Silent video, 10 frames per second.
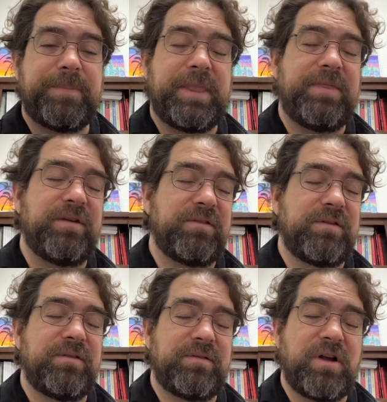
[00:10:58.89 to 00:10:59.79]
And there's
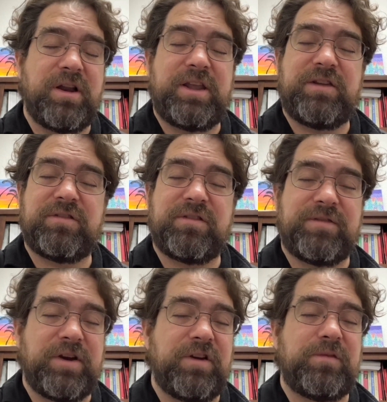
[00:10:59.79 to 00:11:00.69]
audiation's a
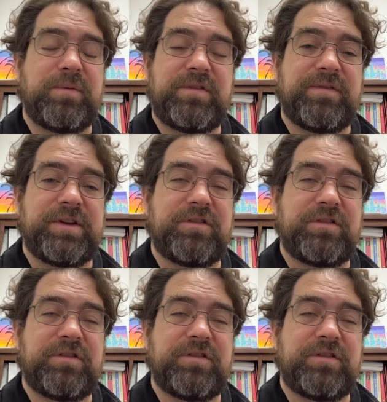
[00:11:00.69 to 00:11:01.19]
very specific